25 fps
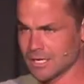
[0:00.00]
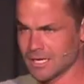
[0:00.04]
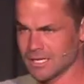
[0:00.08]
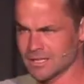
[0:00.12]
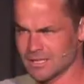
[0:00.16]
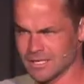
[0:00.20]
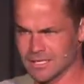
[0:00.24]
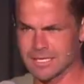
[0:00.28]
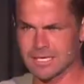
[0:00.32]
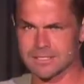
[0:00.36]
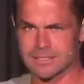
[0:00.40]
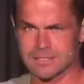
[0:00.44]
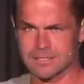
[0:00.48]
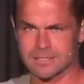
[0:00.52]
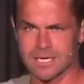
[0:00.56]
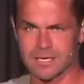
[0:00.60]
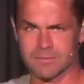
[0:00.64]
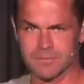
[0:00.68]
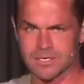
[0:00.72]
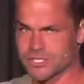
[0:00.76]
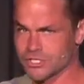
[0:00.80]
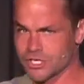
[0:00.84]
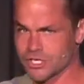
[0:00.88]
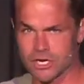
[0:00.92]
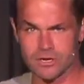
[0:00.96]
I think that's his name.
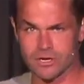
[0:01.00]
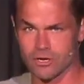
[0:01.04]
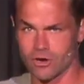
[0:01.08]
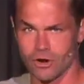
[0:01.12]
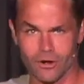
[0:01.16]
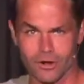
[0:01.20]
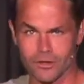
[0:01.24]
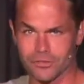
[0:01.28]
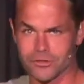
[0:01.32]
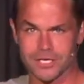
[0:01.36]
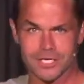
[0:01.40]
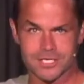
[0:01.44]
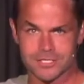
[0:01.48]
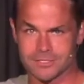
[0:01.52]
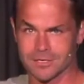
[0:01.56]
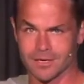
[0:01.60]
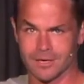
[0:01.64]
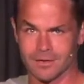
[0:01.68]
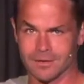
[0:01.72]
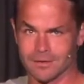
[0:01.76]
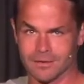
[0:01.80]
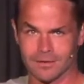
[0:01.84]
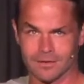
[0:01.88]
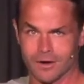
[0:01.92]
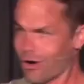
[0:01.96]
He's sharing all these
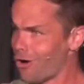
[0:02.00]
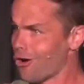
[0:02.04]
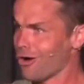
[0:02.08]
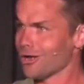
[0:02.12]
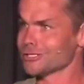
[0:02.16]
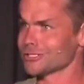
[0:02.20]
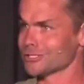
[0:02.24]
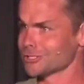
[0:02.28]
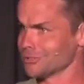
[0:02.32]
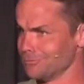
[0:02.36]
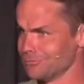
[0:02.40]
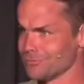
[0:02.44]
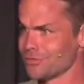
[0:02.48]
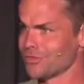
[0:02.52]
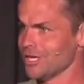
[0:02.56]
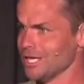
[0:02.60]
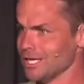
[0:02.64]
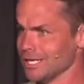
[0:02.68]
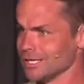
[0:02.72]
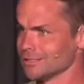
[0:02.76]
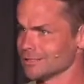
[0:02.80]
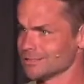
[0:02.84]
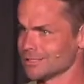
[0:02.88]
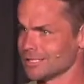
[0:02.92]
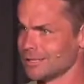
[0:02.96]
awesome
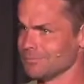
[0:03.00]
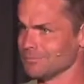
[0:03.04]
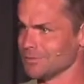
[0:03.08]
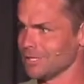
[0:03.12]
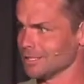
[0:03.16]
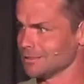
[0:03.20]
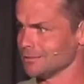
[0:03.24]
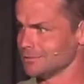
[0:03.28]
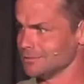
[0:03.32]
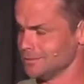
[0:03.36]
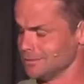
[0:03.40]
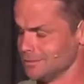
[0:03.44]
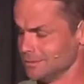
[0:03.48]
things that I'm like,